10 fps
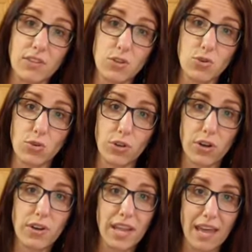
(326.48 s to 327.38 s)
the
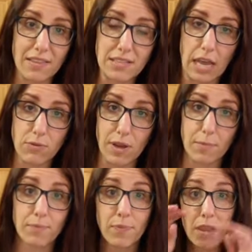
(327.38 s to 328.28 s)
shoulder and the side rib.
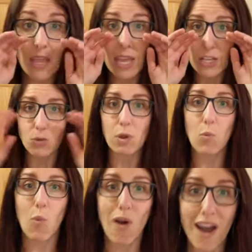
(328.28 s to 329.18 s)
So we
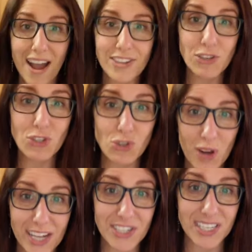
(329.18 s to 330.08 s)
want to
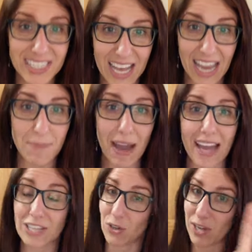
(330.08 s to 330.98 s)
stretch the side
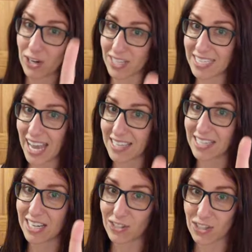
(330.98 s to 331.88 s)
body. So here's a
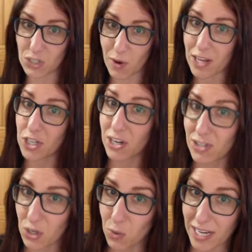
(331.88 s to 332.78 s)
test, here's a stretch,
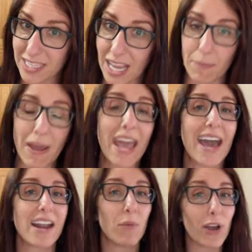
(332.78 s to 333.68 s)
here's a quick tip.
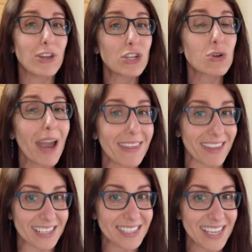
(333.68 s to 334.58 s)
And I want you to try
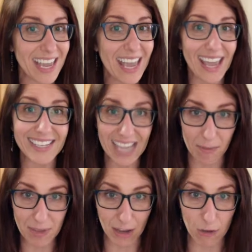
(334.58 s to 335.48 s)
this and tell
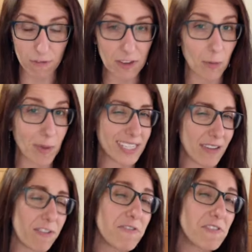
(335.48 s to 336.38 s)
me how you feel, because I
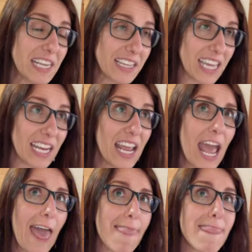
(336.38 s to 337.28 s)
have a feeling
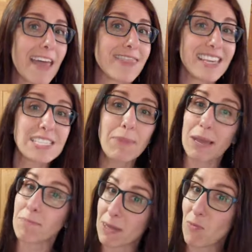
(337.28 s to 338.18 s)
that this
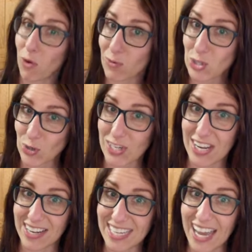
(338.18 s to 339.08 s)
might be more
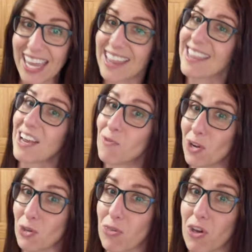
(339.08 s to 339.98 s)
restricted and tight than
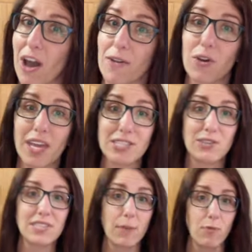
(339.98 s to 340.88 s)
what you thought. Okay, so step